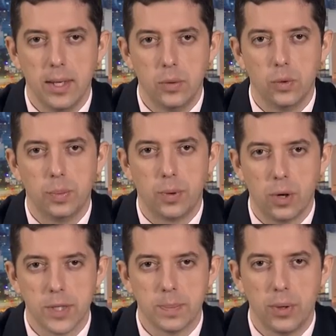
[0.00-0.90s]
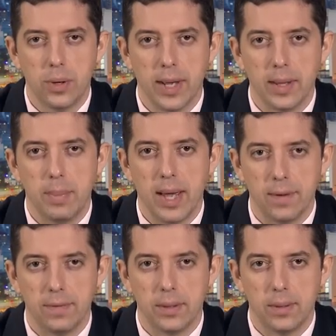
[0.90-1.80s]
it would prosper and
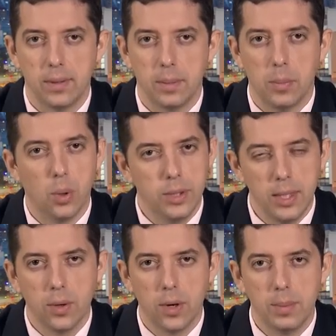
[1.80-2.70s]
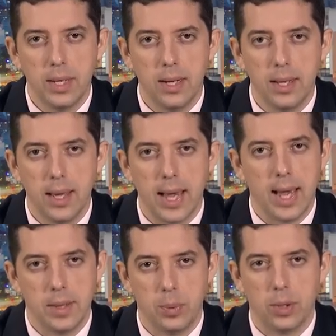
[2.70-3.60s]
benefit, both economically
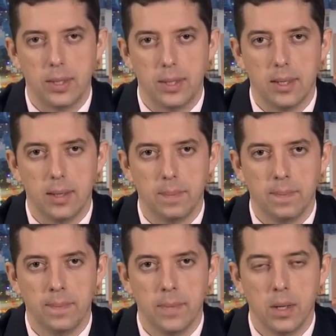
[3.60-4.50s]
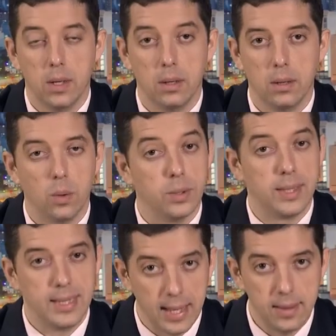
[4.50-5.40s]
and politically. On
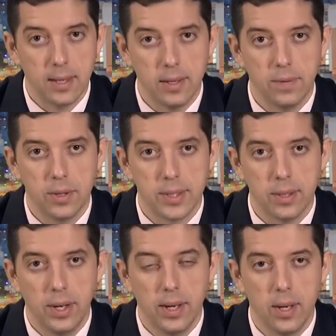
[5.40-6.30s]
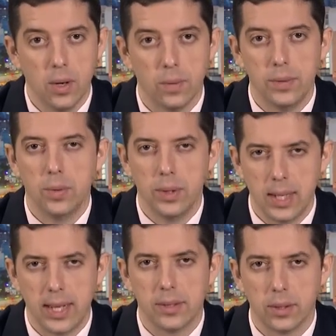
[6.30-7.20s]
the 10th anniversary of the
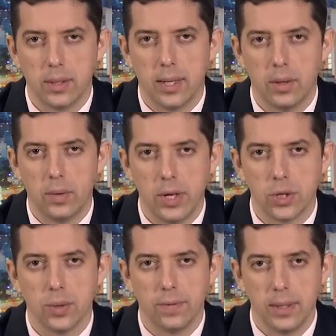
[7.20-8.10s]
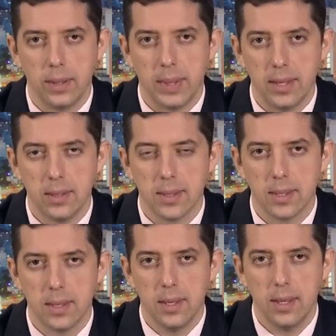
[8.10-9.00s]
unilateral declaration of independence,